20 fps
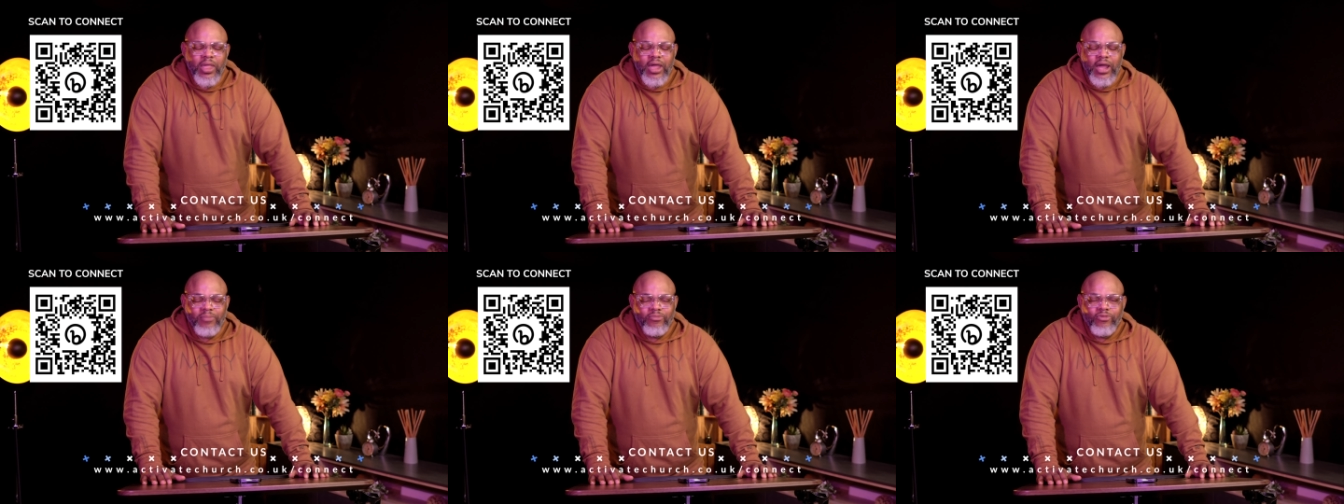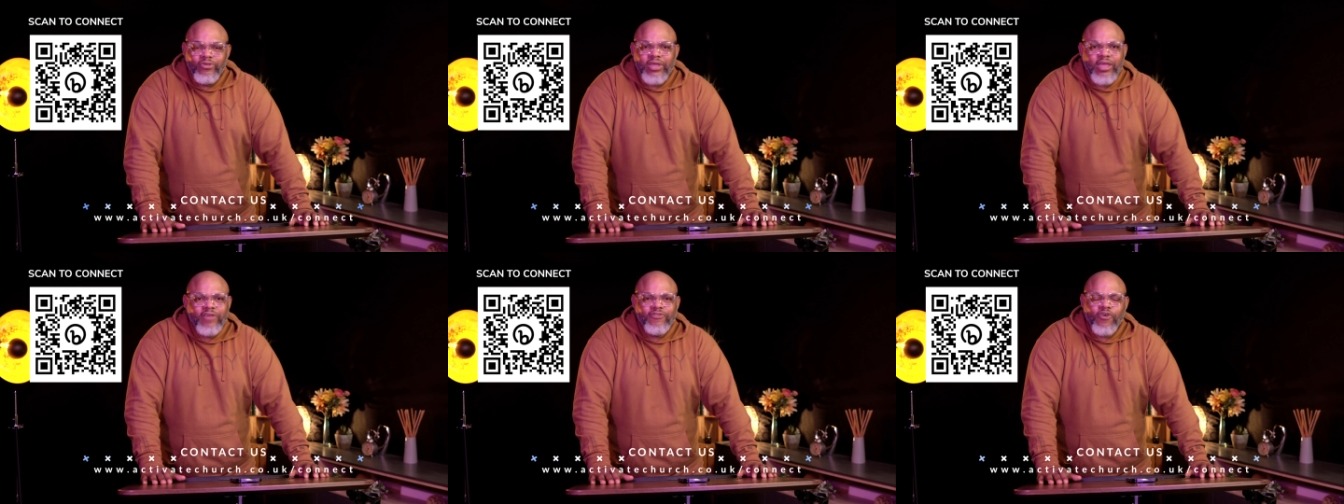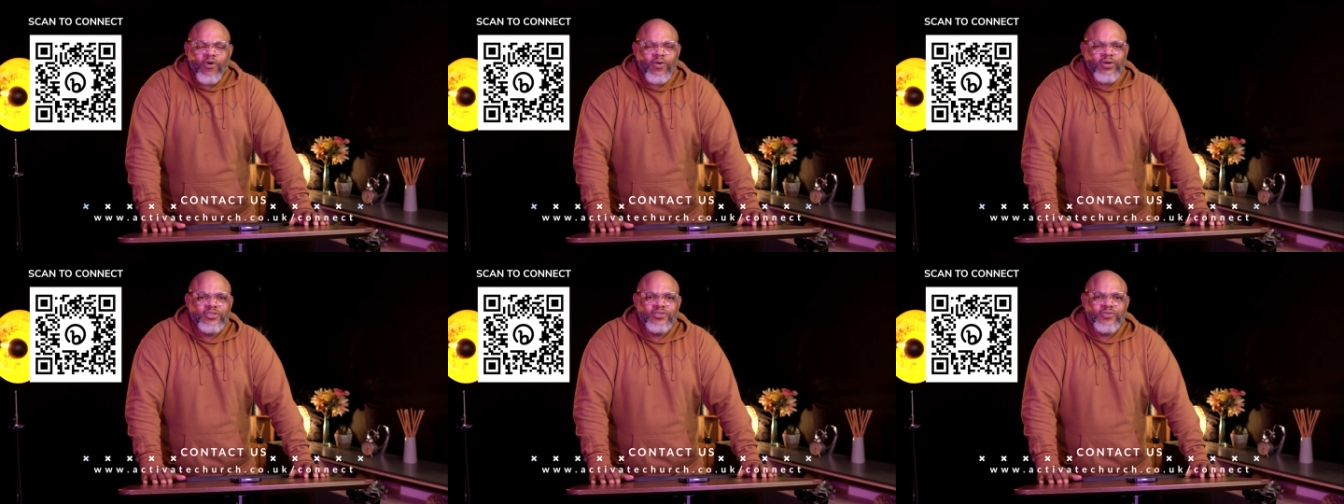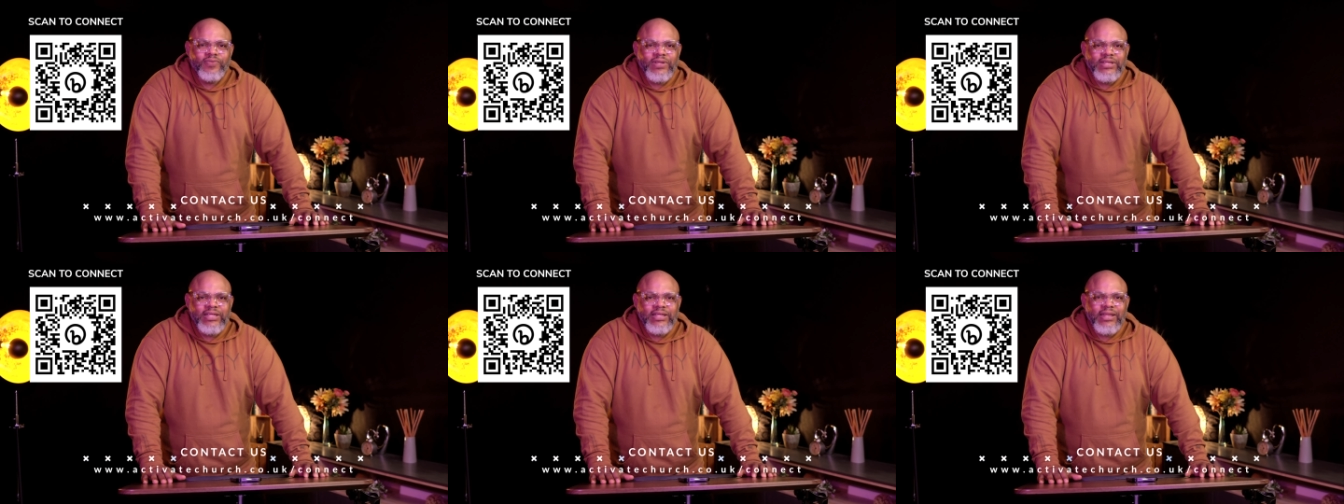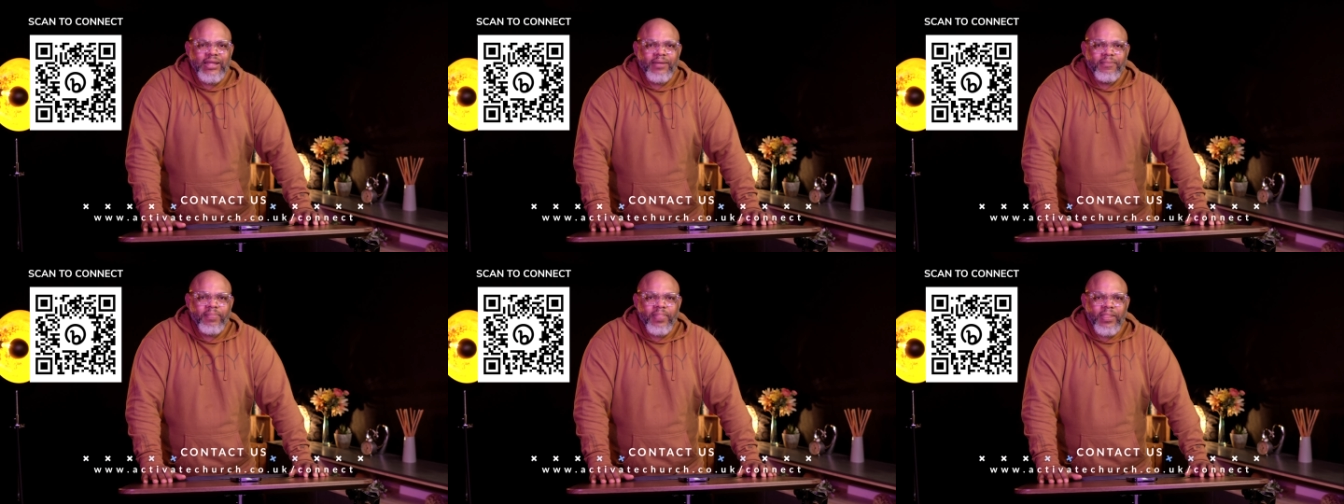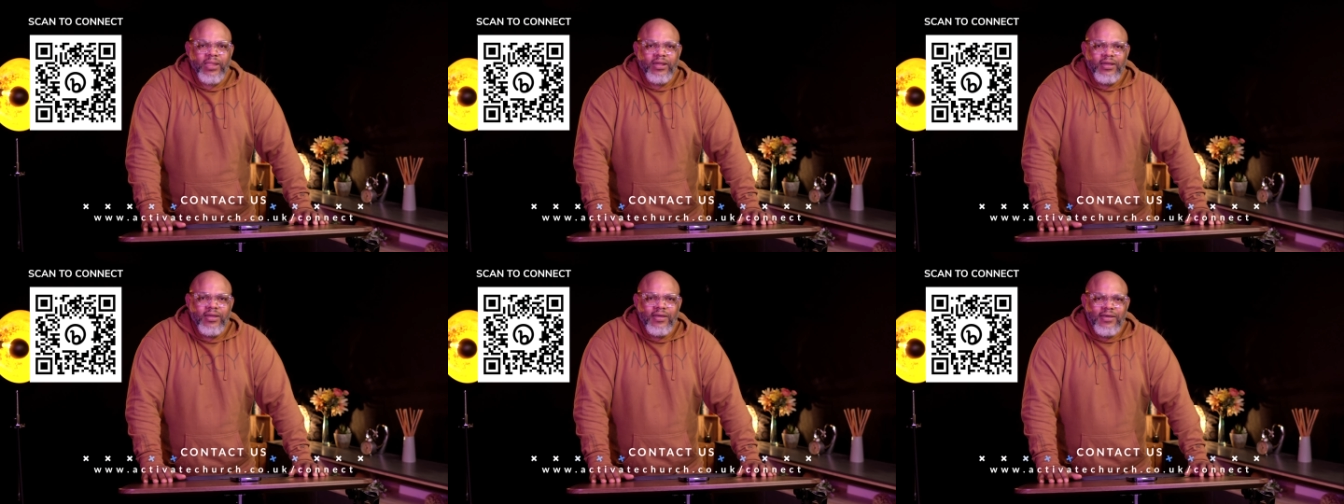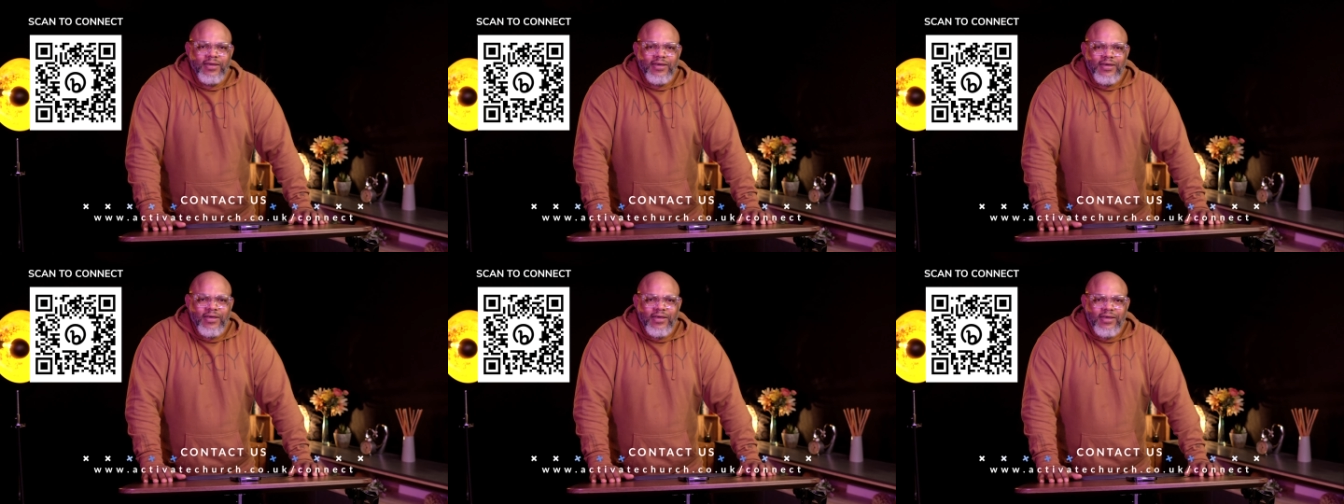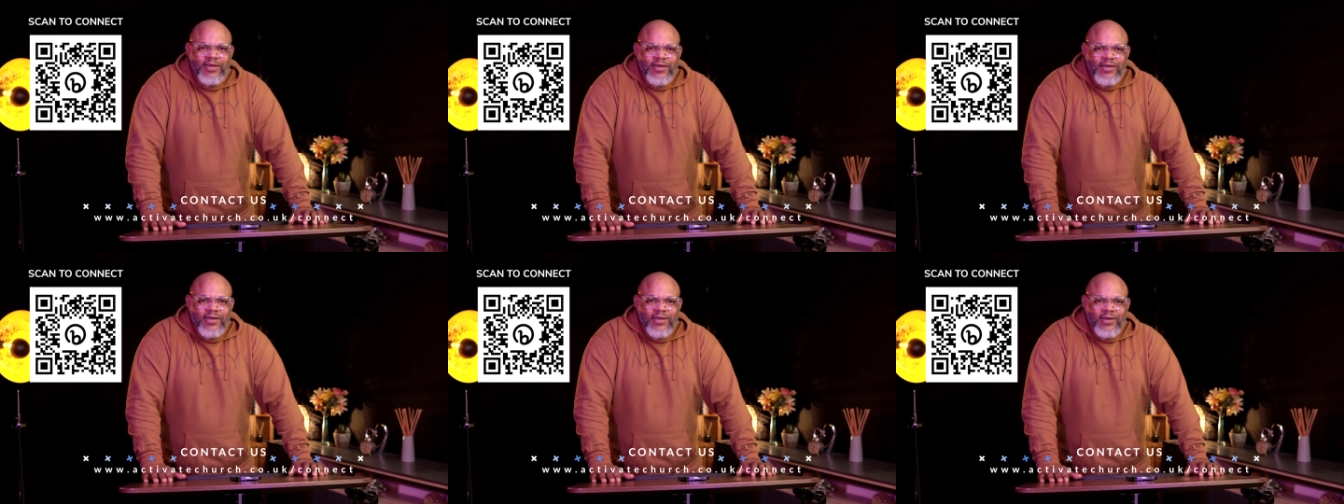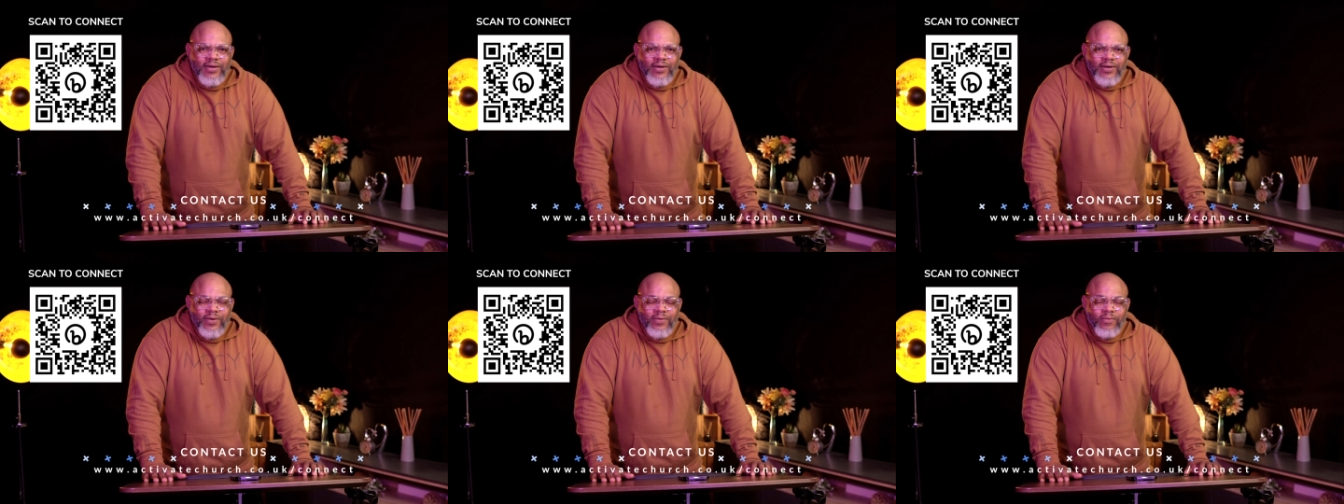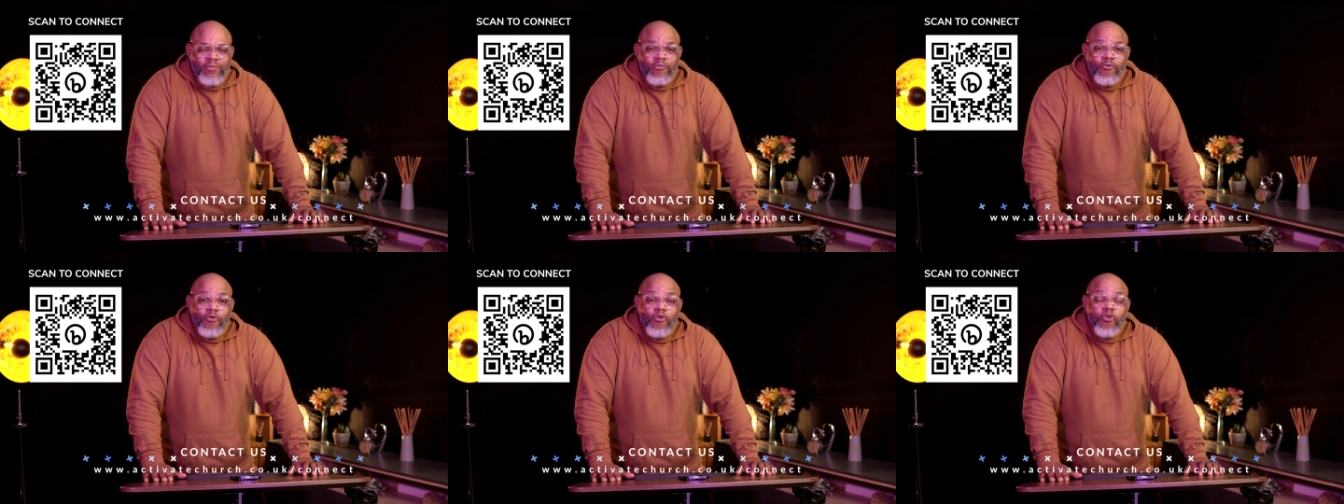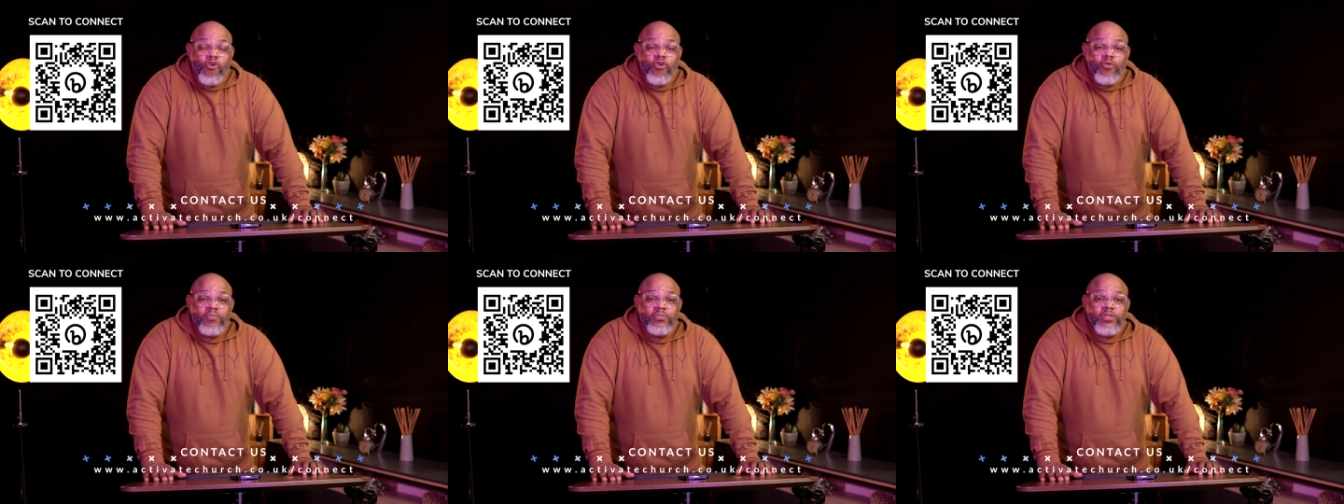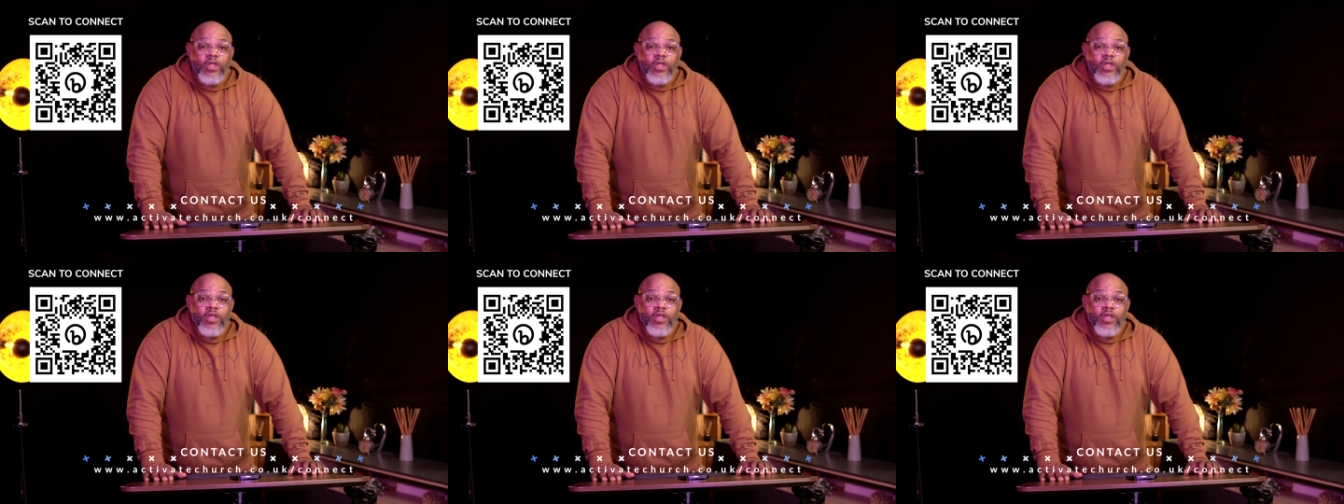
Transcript: I'm looking forward to reading them whom